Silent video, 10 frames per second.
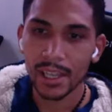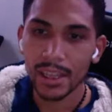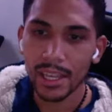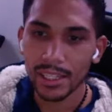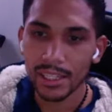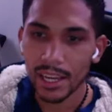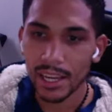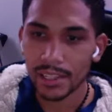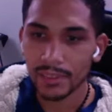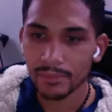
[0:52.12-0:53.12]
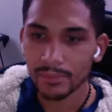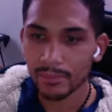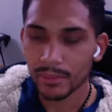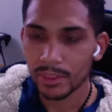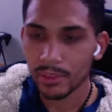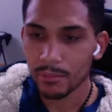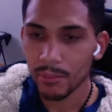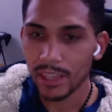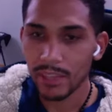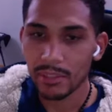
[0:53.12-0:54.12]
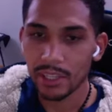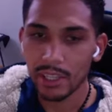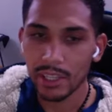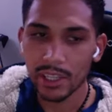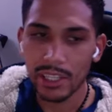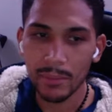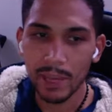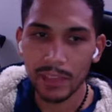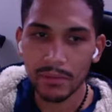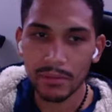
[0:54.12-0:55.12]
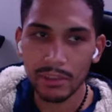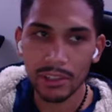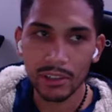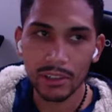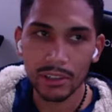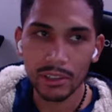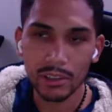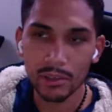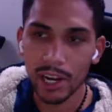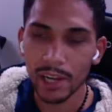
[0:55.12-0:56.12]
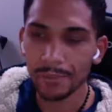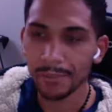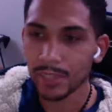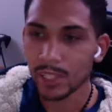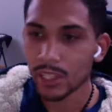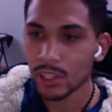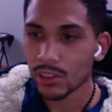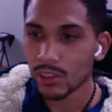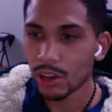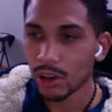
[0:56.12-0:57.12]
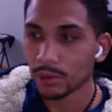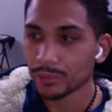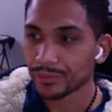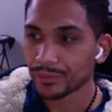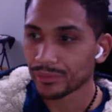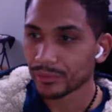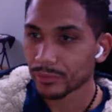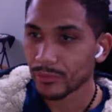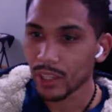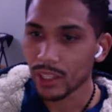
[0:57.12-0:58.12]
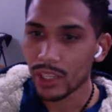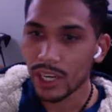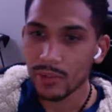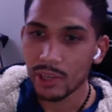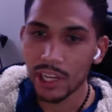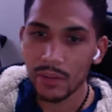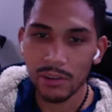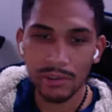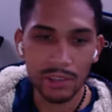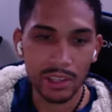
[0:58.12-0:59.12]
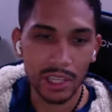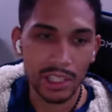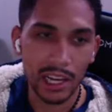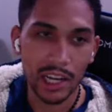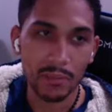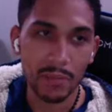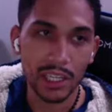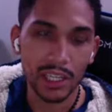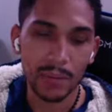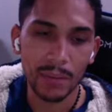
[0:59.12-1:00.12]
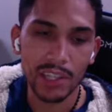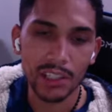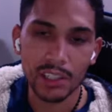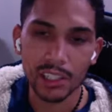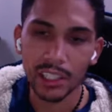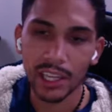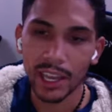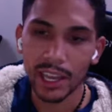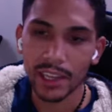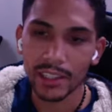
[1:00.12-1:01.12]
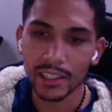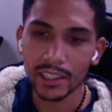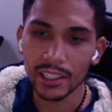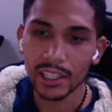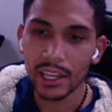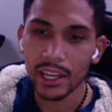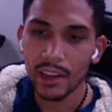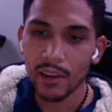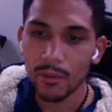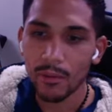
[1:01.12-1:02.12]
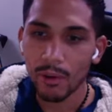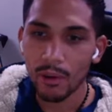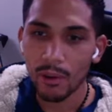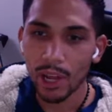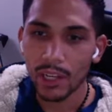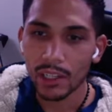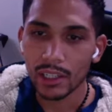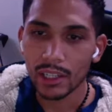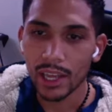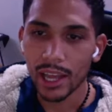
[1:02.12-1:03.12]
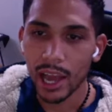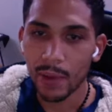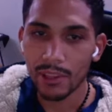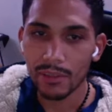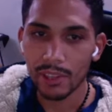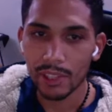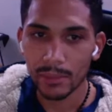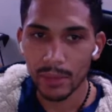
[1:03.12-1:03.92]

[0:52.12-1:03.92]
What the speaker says: things that make them tick, things that make them feel great. So today I just want to cover a few things that helped me on my journey and for when I wasn't feeling the